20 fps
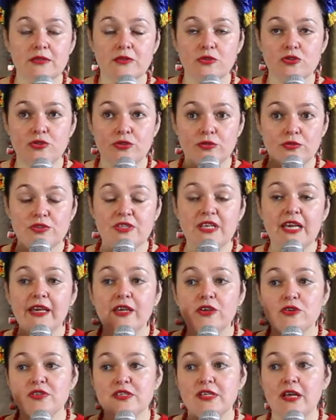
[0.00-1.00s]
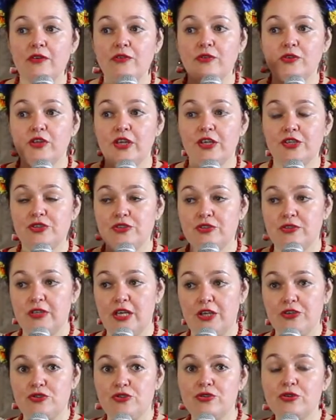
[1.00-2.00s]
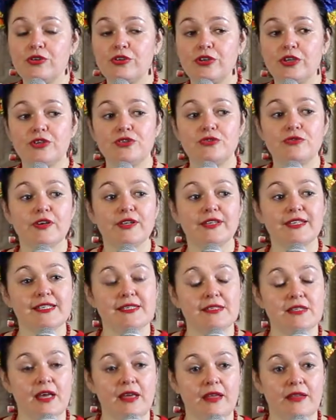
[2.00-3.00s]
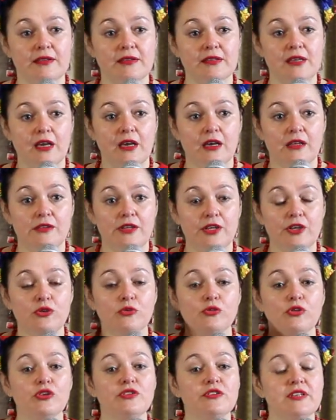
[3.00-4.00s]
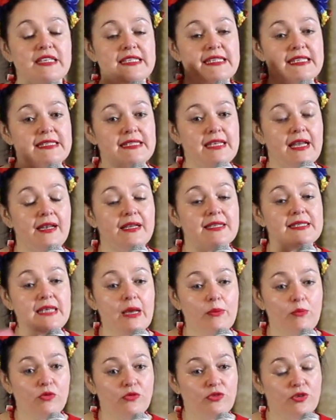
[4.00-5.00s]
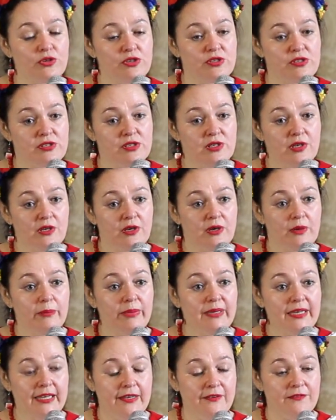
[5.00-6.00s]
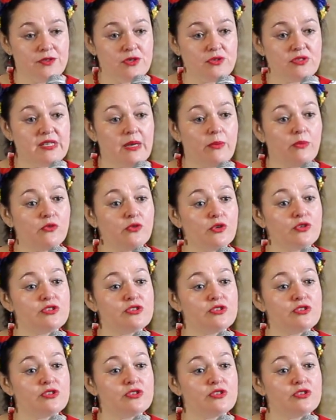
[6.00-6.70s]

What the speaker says: to take yourself on that journey to understand that you're not necessarily, some of those beliefs or some of those